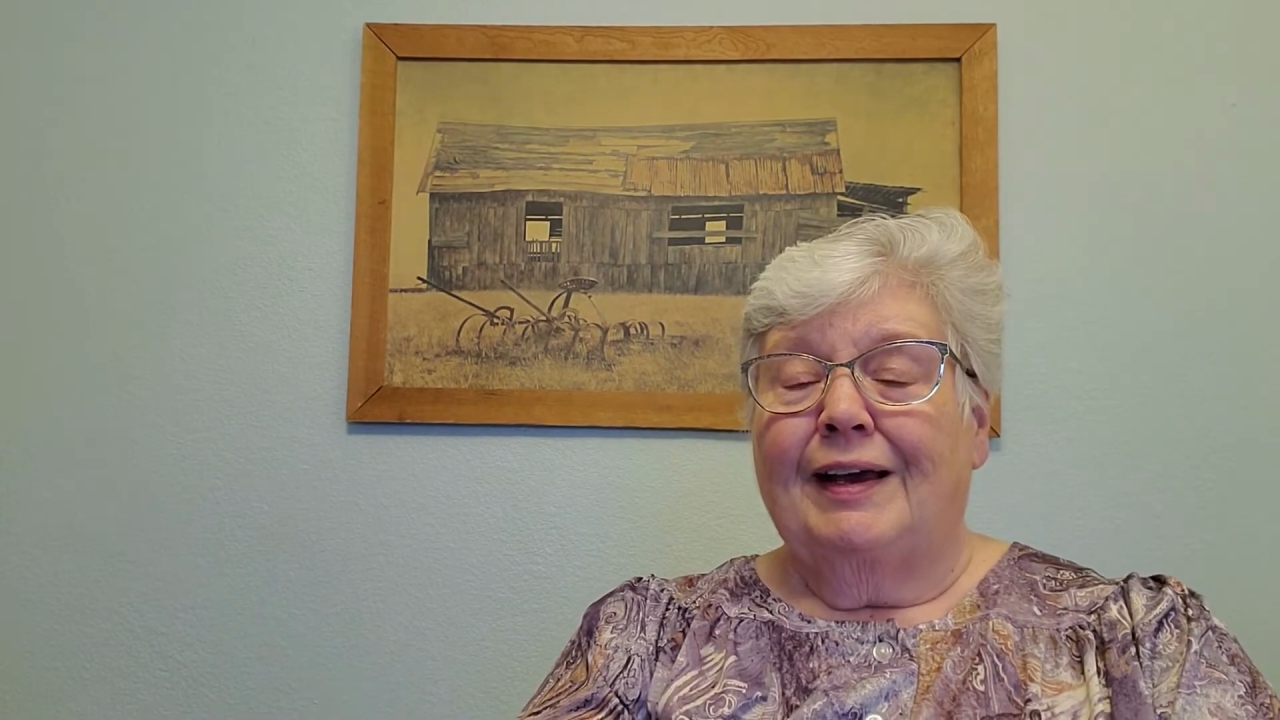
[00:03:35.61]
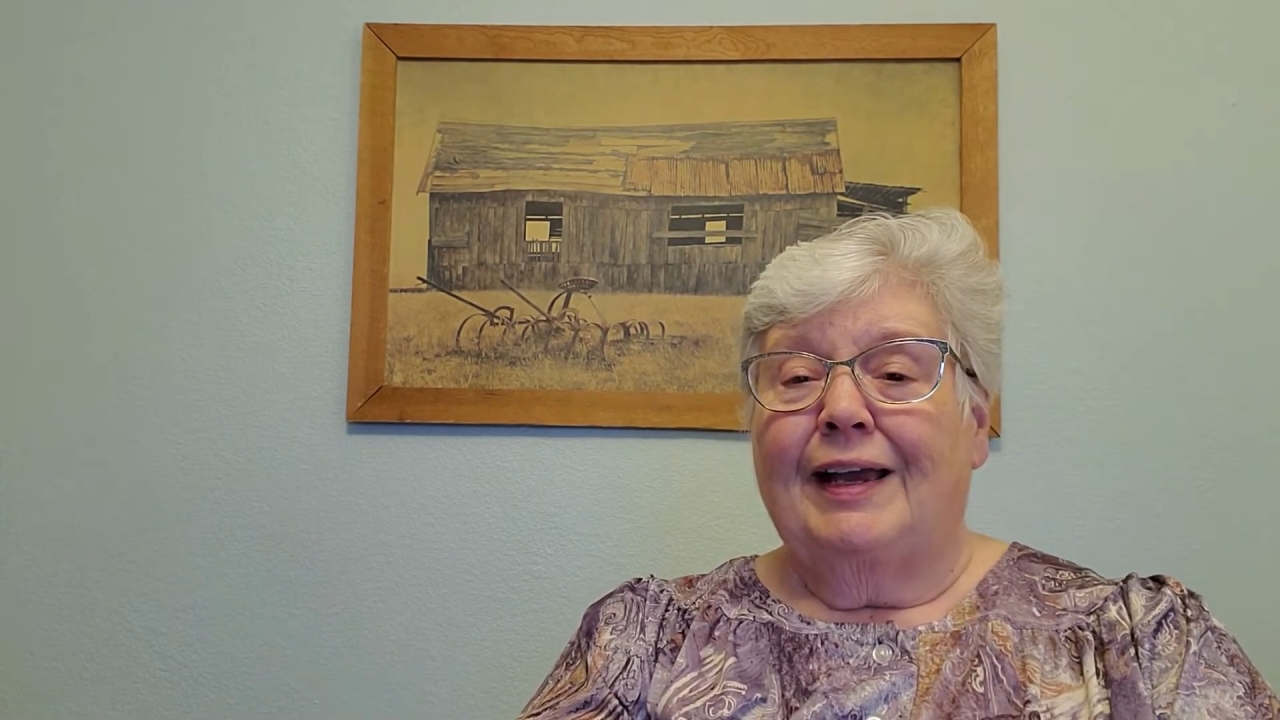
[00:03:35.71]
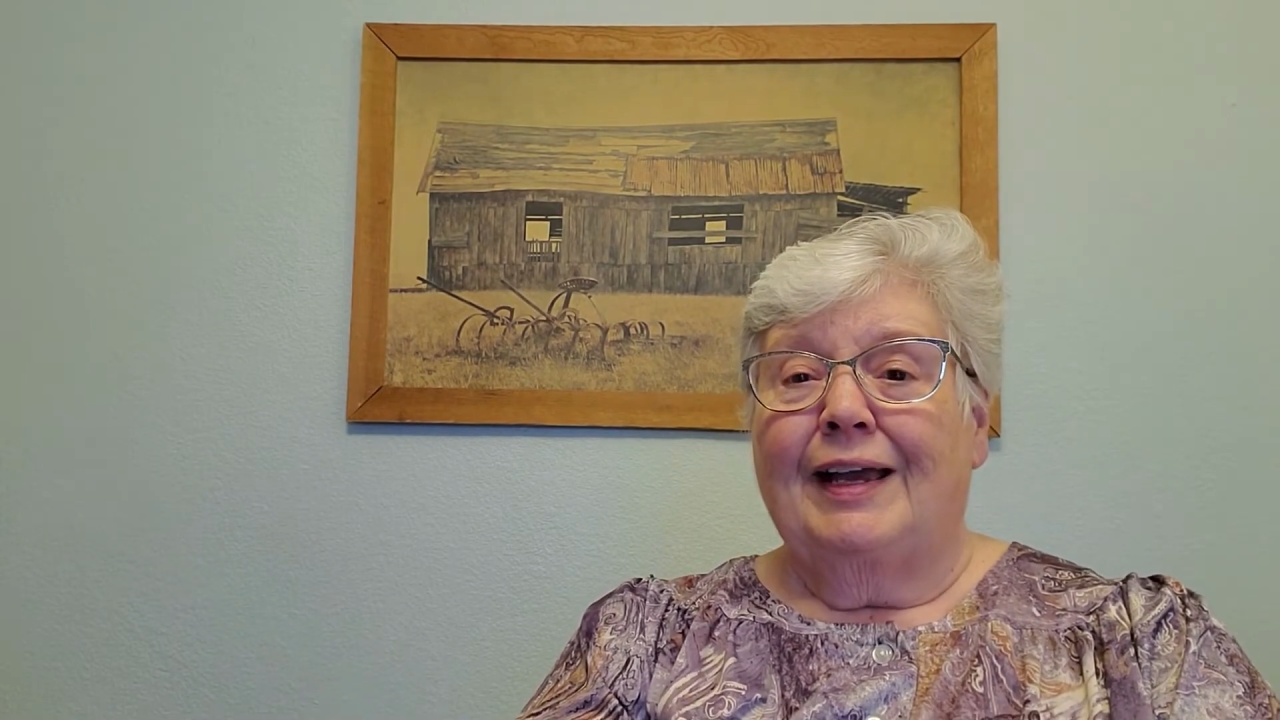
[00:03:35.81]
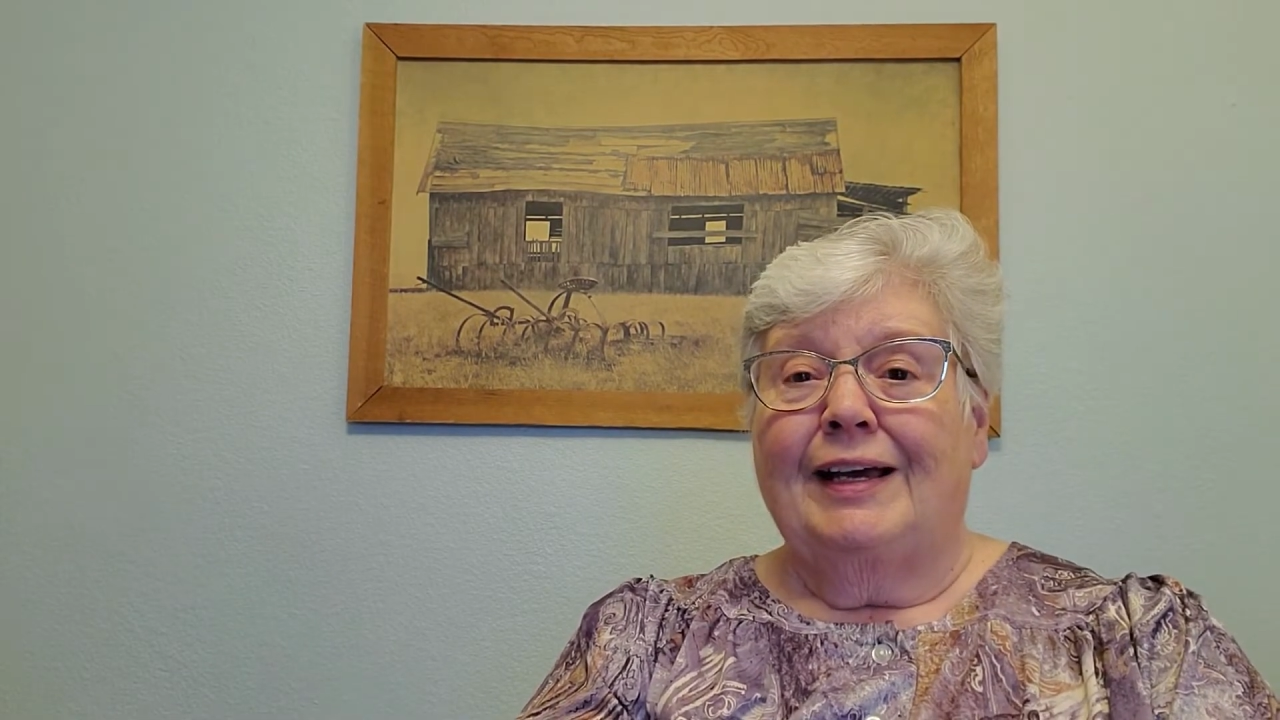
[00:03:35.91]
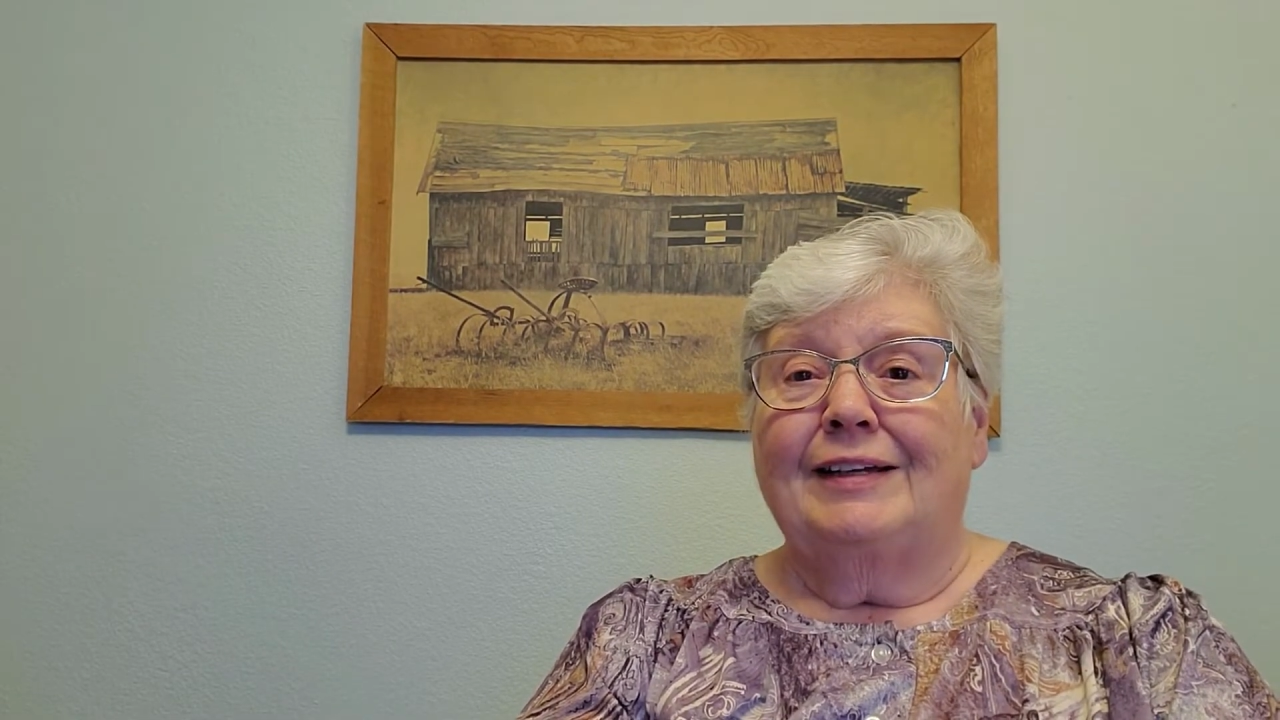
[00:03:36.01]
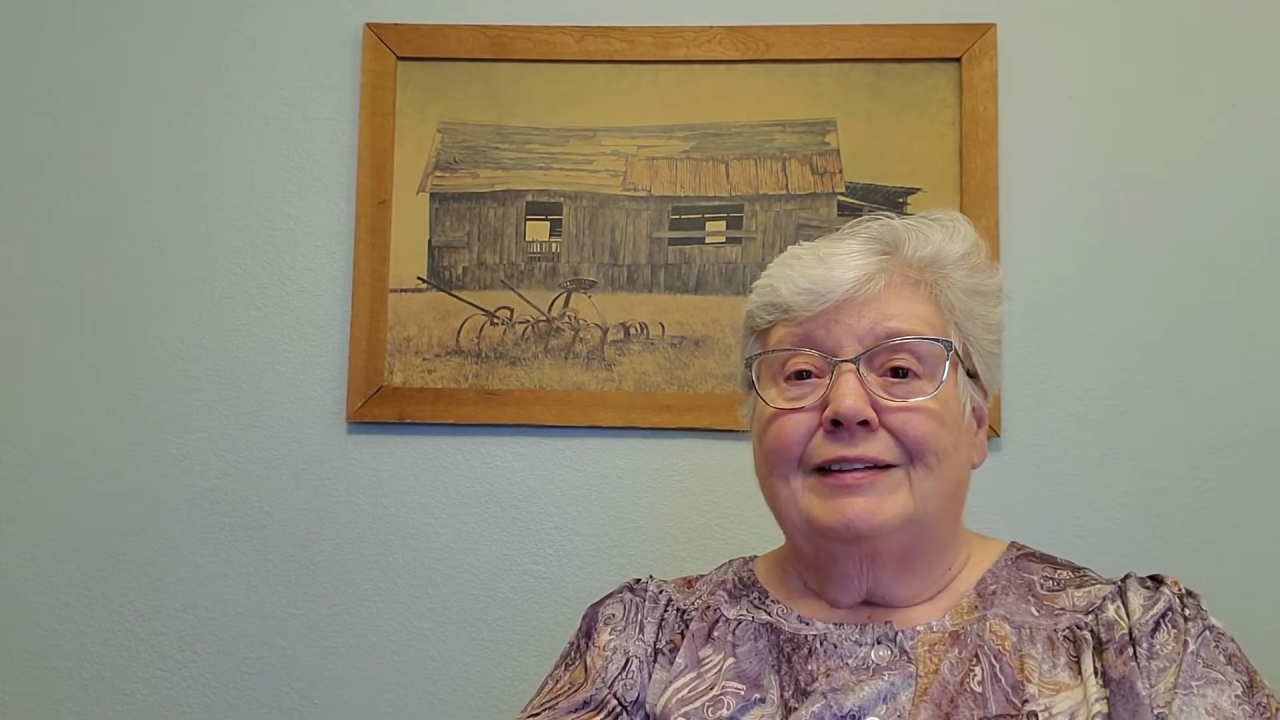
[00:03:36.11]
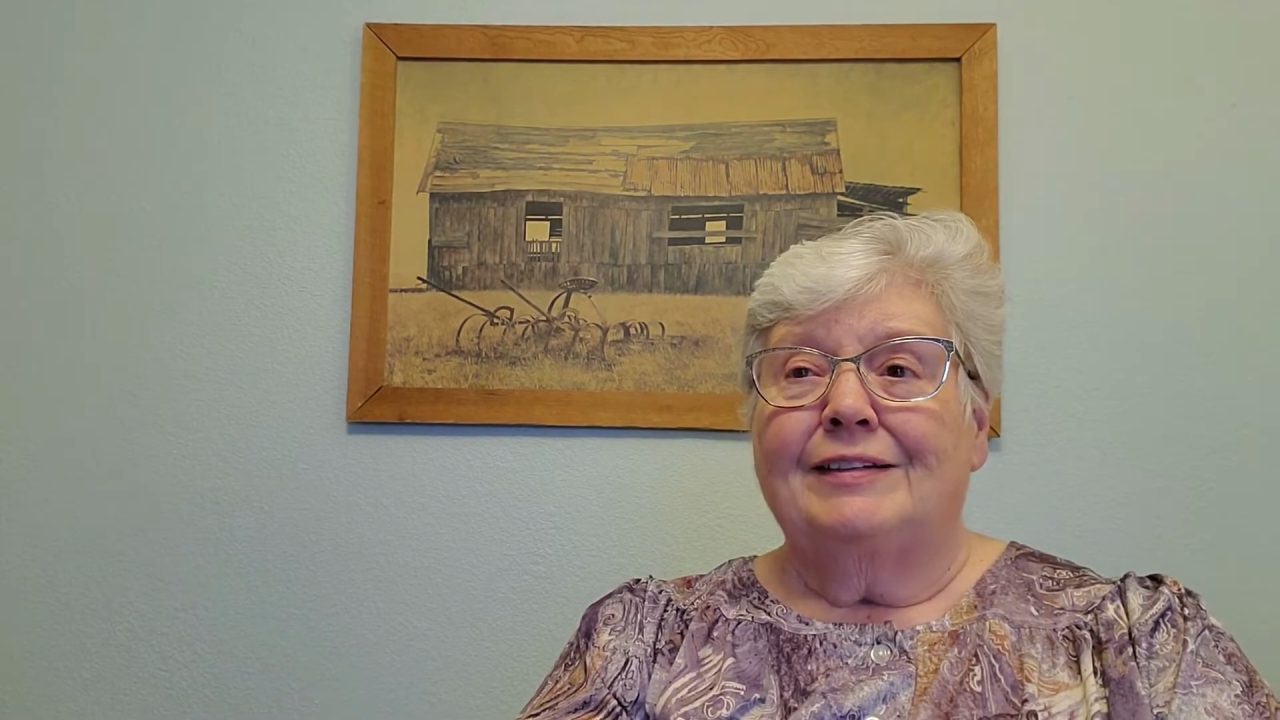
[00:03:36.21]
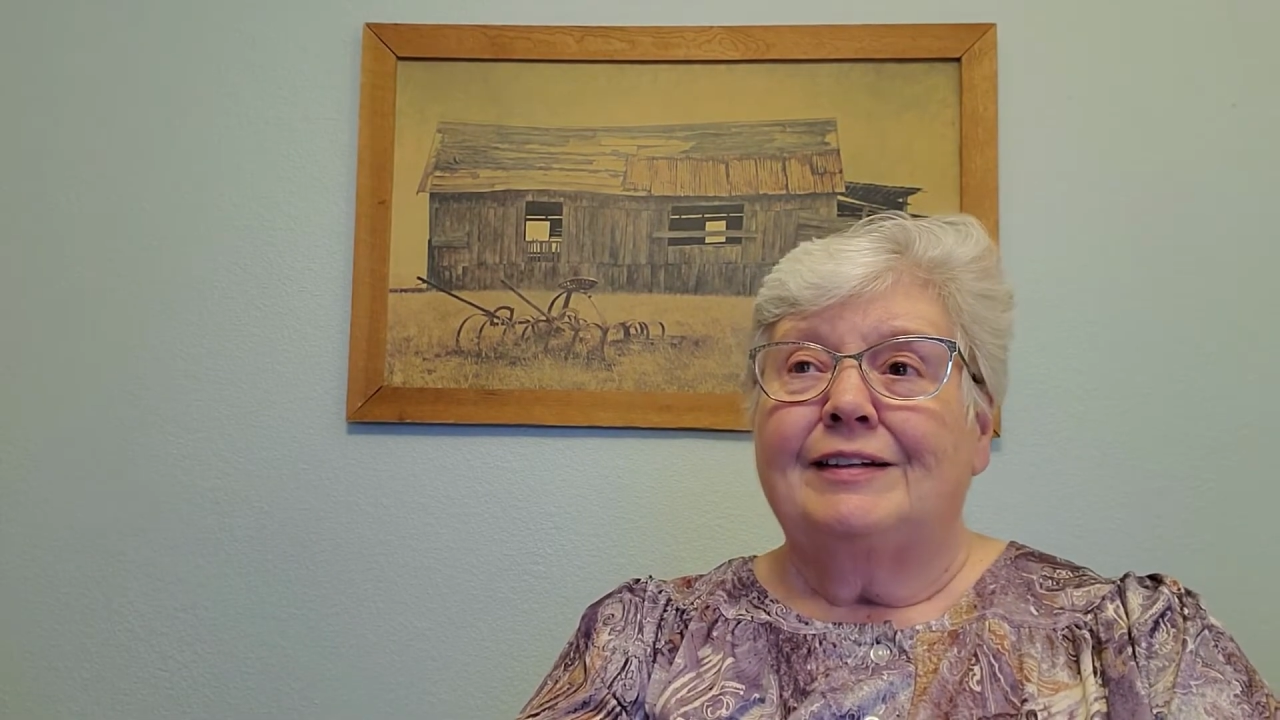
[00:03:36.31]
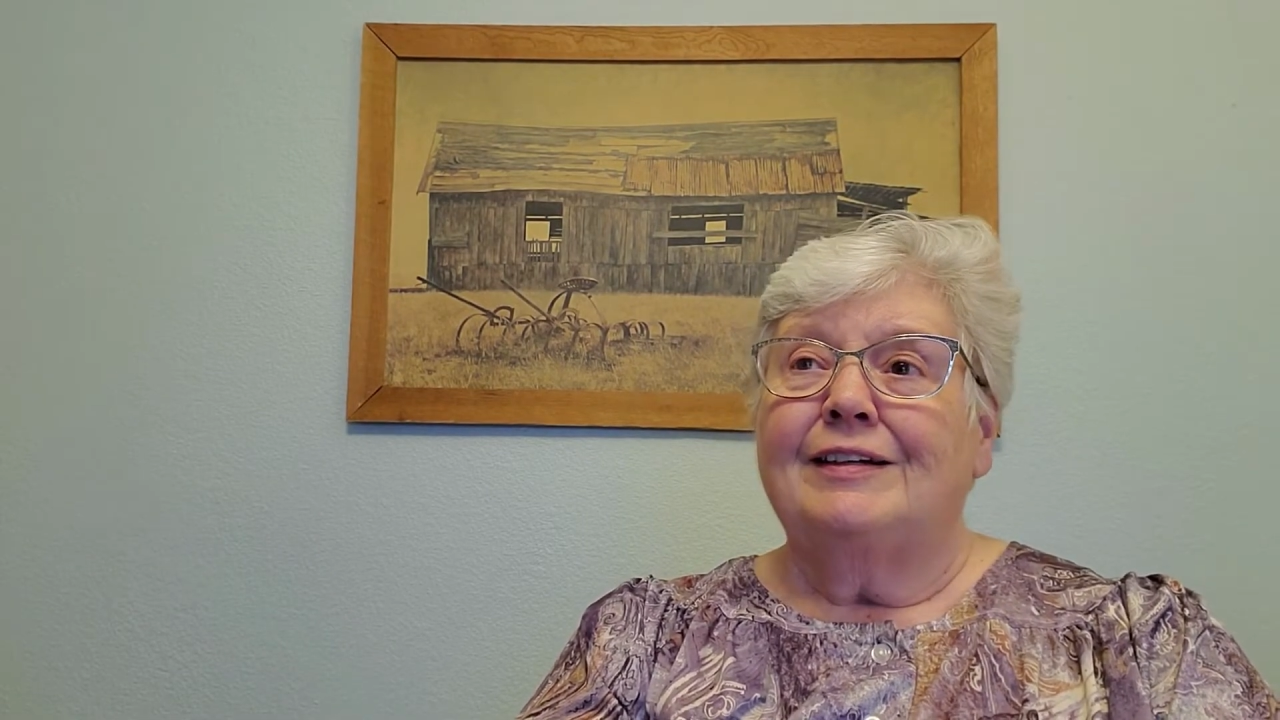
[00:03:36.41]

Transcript: and